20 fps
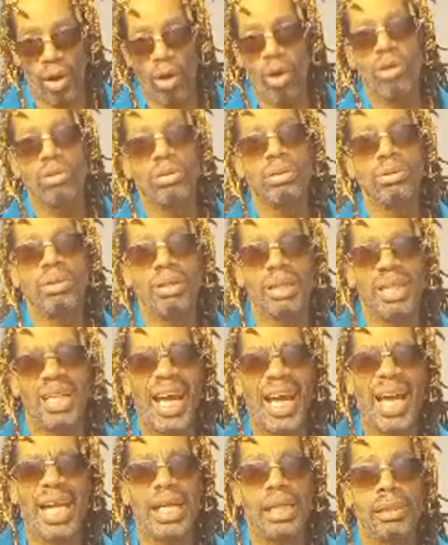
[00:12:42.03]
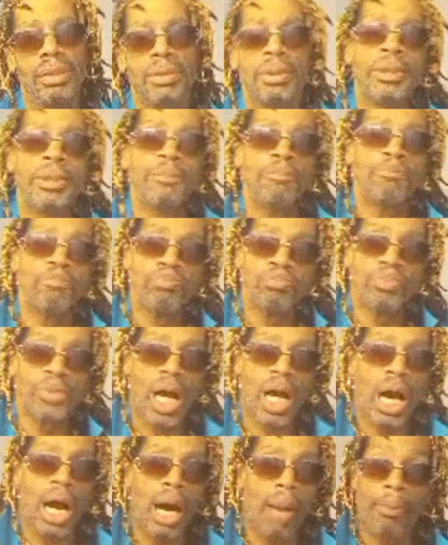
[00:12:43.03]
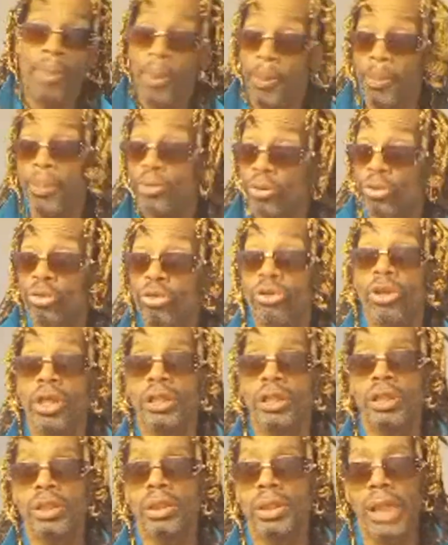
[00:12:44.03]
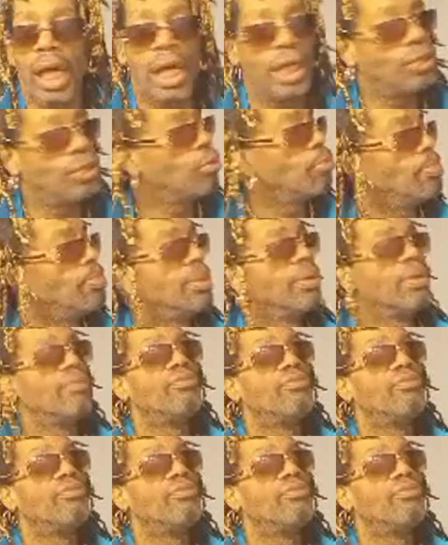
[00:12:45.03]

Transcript: own gain. People do this, and you'd be